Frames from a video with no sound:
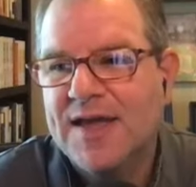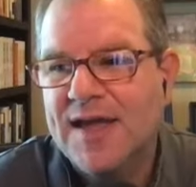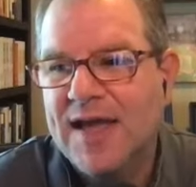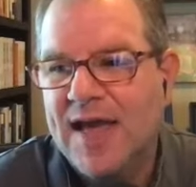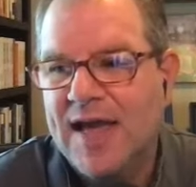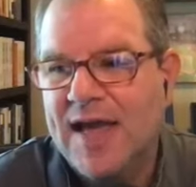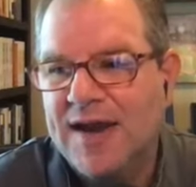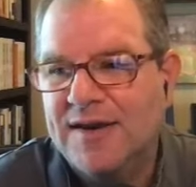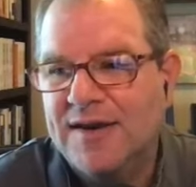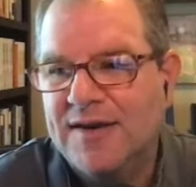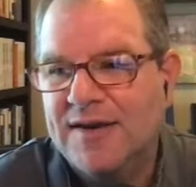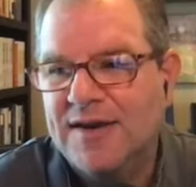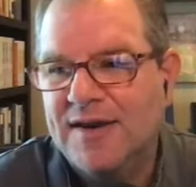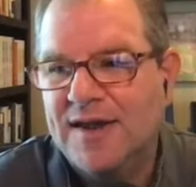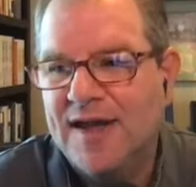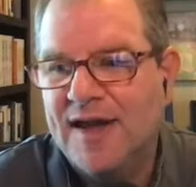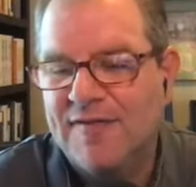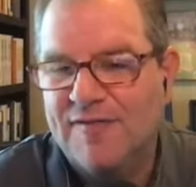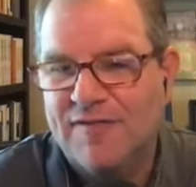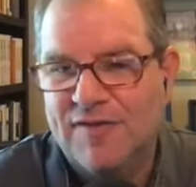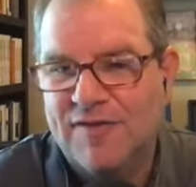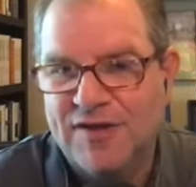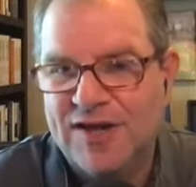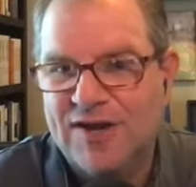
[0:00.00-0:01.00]
And
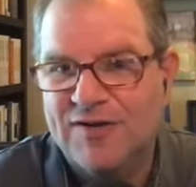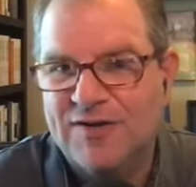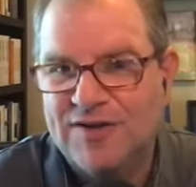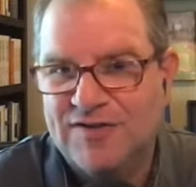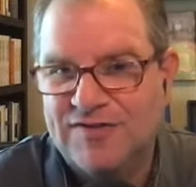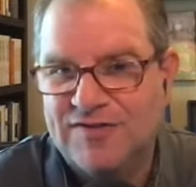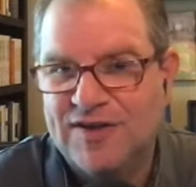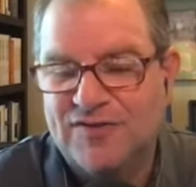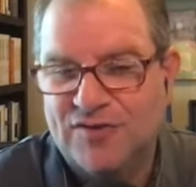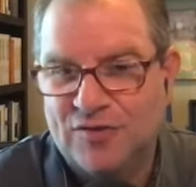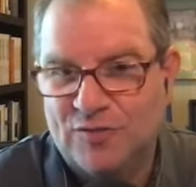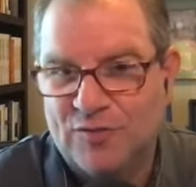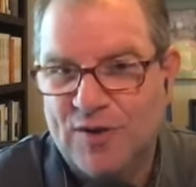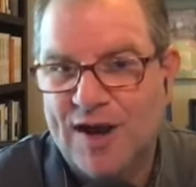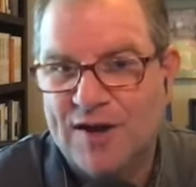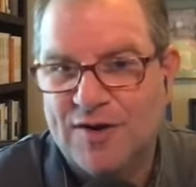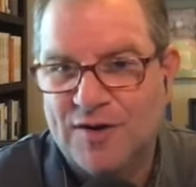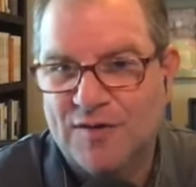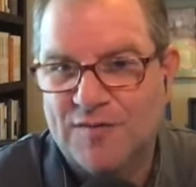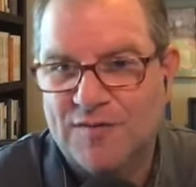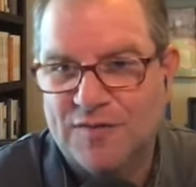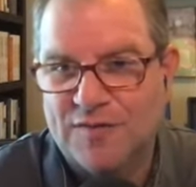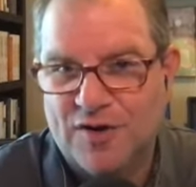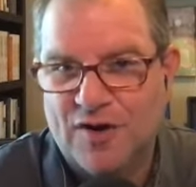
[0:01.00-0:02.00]
every year he sets a
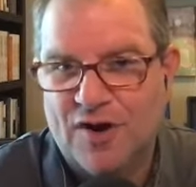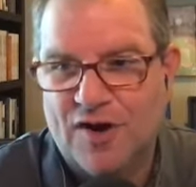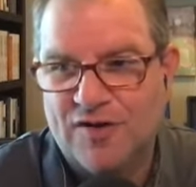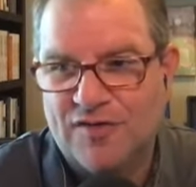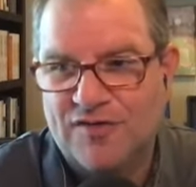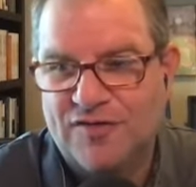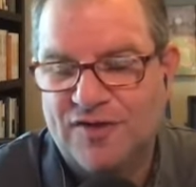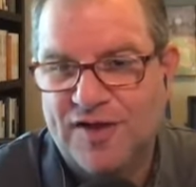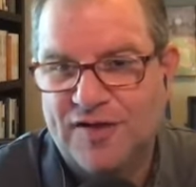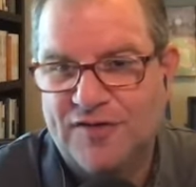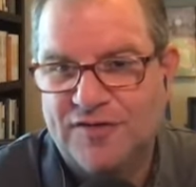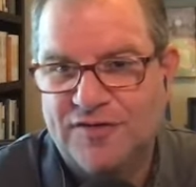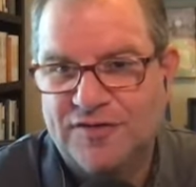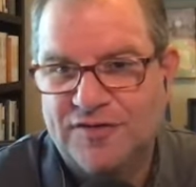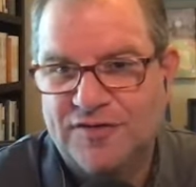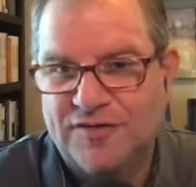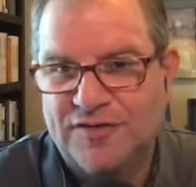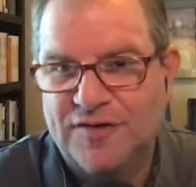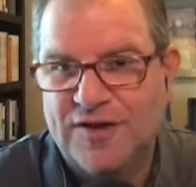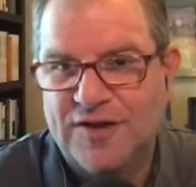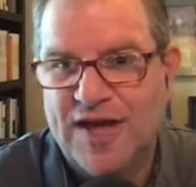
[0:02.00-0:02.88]
record for car sales.